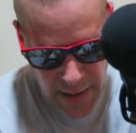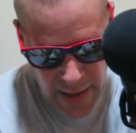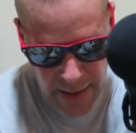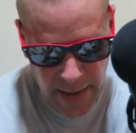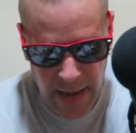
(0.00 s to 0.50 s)

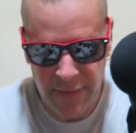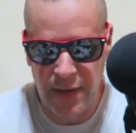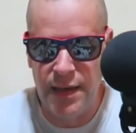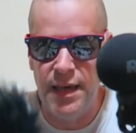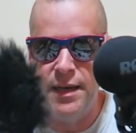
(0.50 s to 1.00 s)
and I have
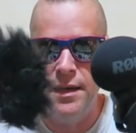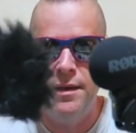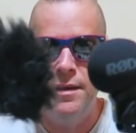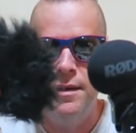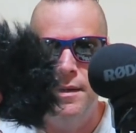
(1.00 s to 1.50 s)
the
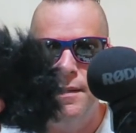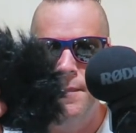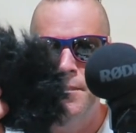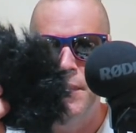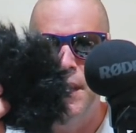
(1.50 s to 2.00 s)
Kitten
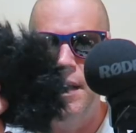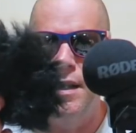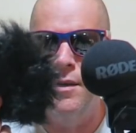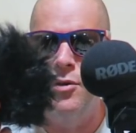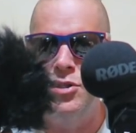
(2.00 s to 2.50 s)

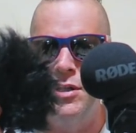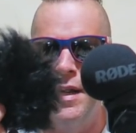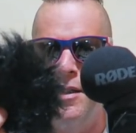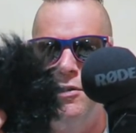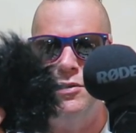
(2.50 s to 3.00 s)
cushion
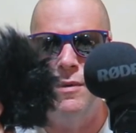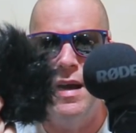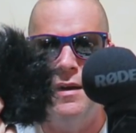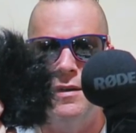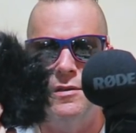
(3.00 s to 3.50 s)
that goes
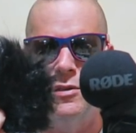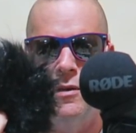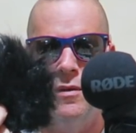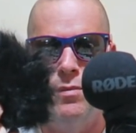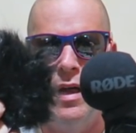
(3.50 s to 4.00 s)
around it
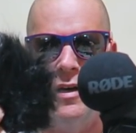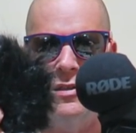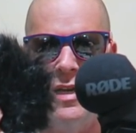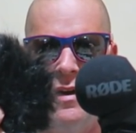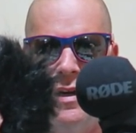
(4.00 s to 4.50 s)
so it
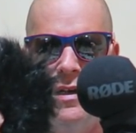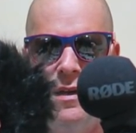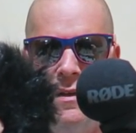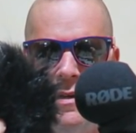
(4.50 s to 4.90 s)
blocks out any of